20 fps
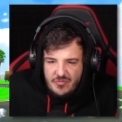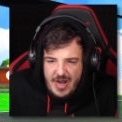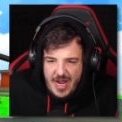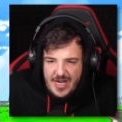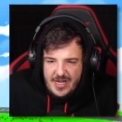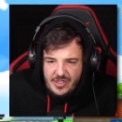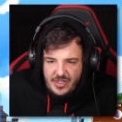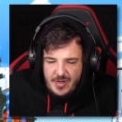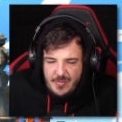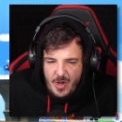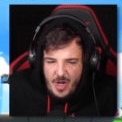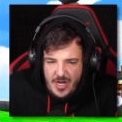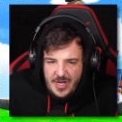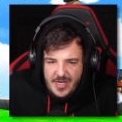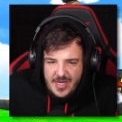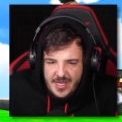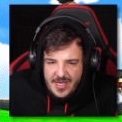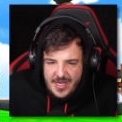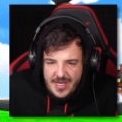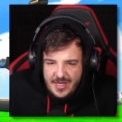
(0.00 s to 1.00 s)
Run. Uh, come
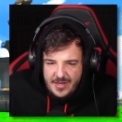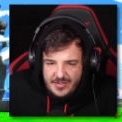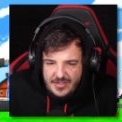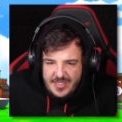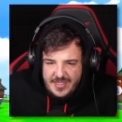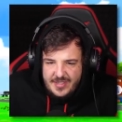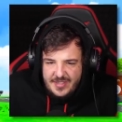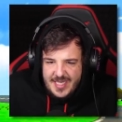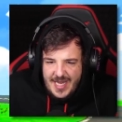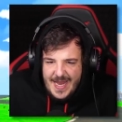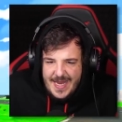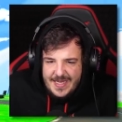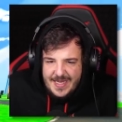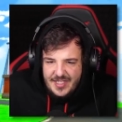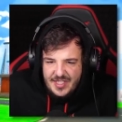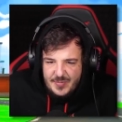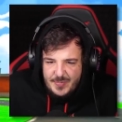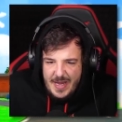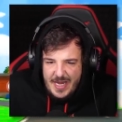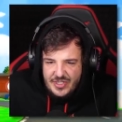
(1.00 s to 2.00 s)
on. Uh, Take
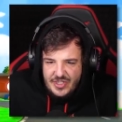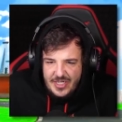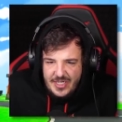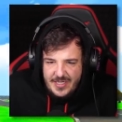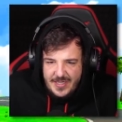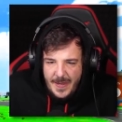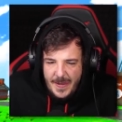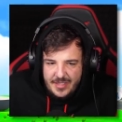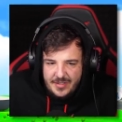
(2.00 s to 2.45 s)
it, smashing.